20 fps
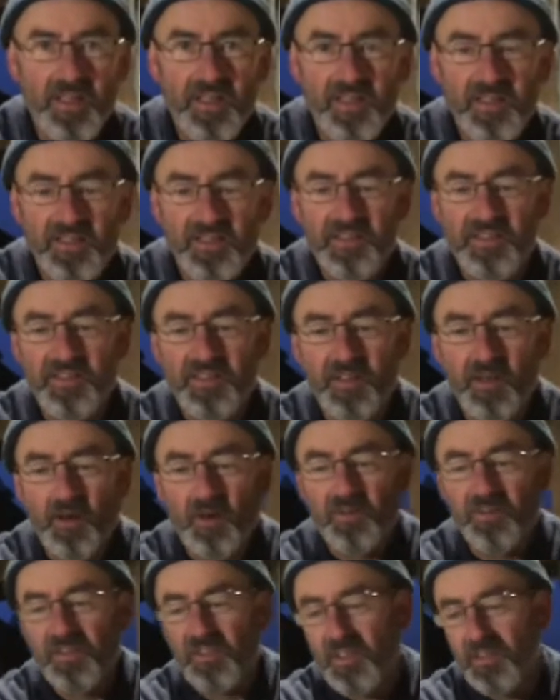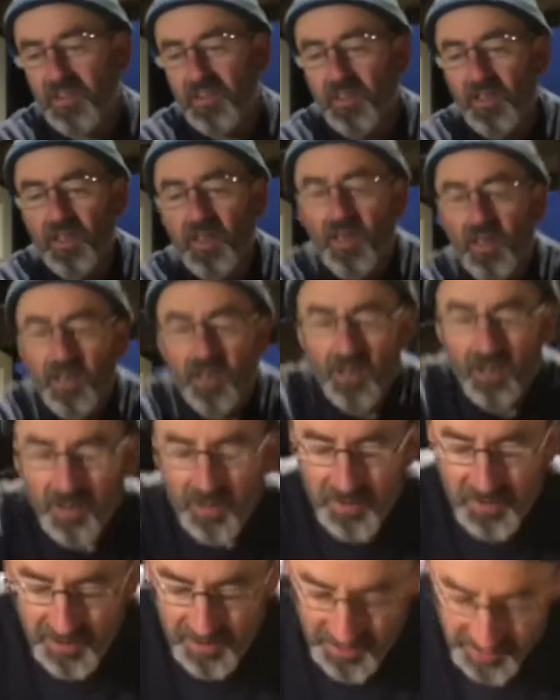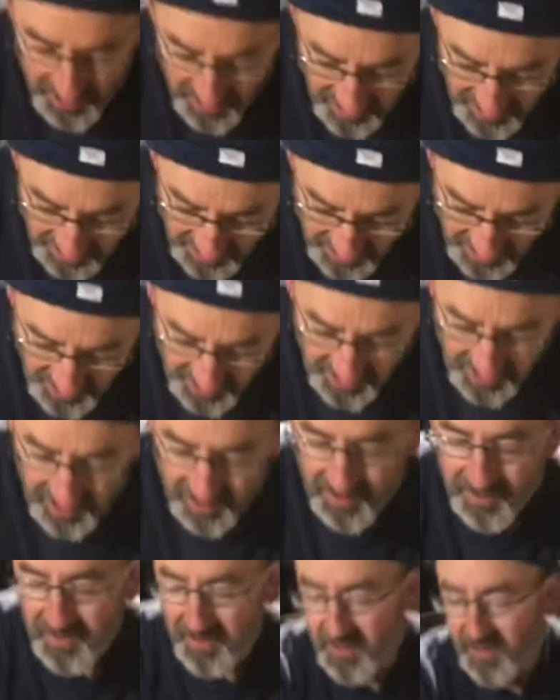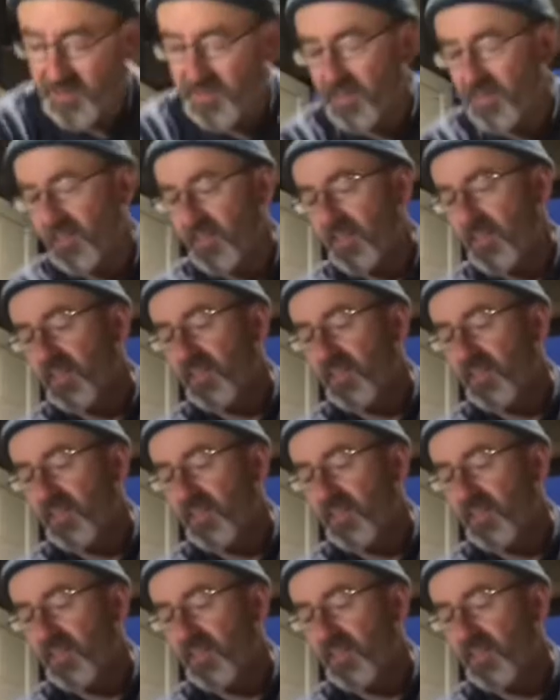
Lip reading: This is a Honda, does it say? No, it doesn't say that.